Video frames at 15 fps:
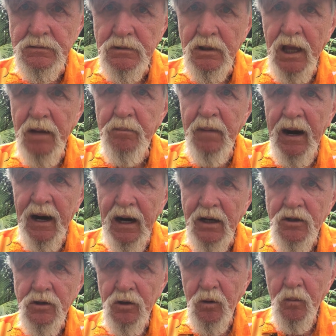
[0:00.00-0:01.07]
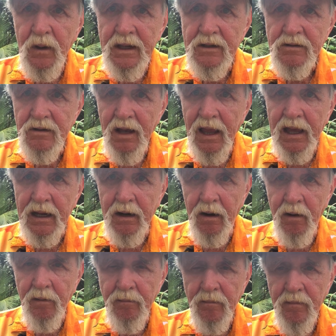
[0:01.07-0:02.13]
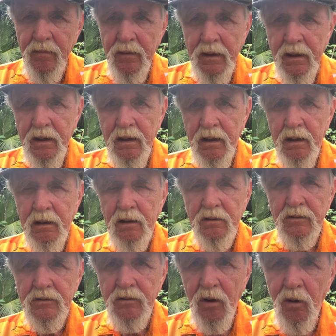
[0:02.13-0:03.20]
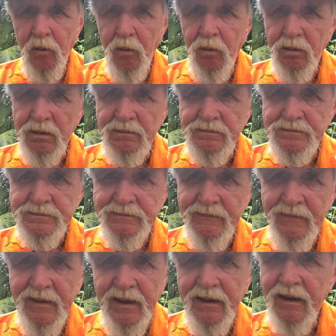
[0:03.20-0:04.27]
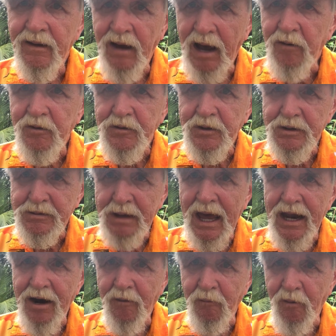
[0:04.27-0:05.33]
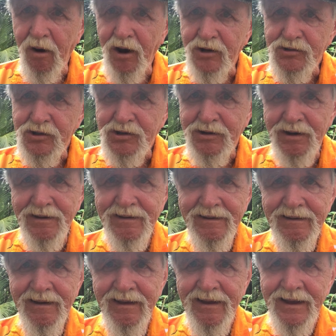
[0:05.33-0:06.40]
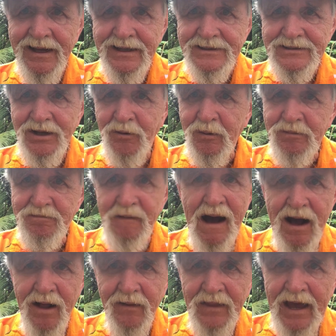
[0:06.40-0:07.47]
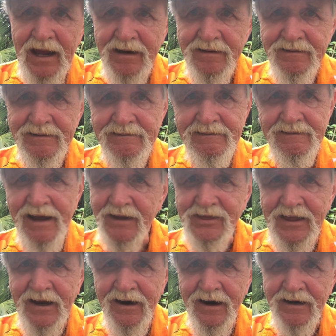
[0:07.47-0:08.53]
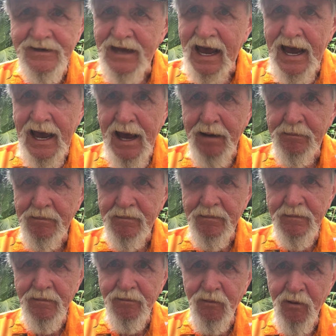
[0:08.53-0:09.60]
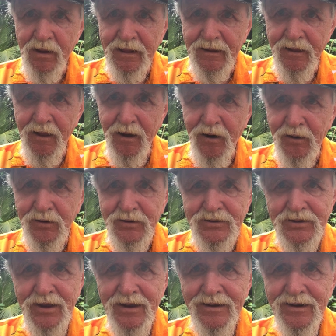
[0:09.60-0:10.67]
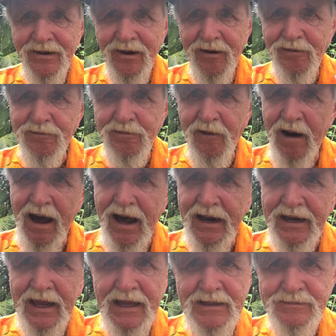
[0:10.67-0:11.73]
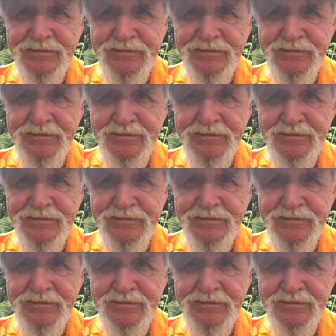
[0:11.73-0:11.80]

get married 2 weeks later. So it's kind of rushed. So we filed that, got there in time before they closed on Friday.